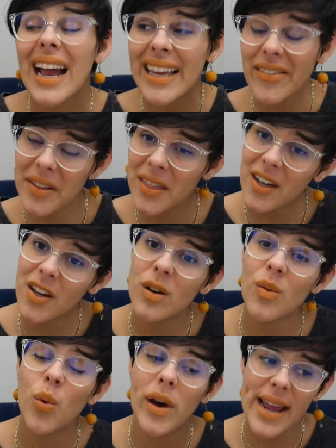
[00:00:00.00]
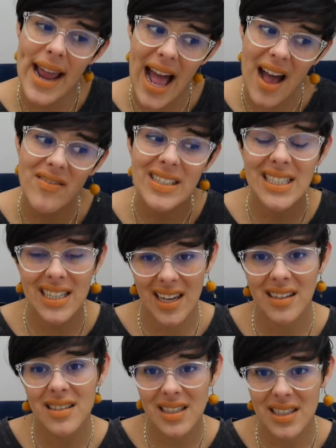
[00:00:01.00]
Even though what I have is
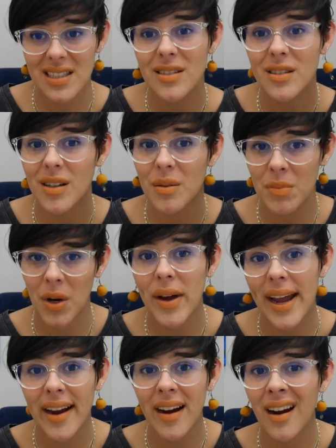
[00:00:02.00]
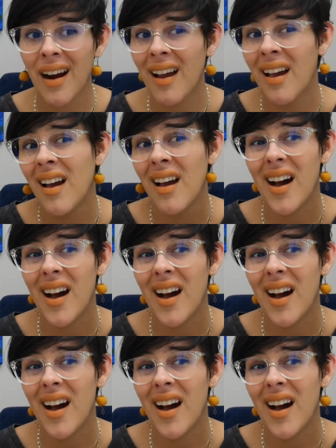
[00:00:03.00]
kid silk mohair,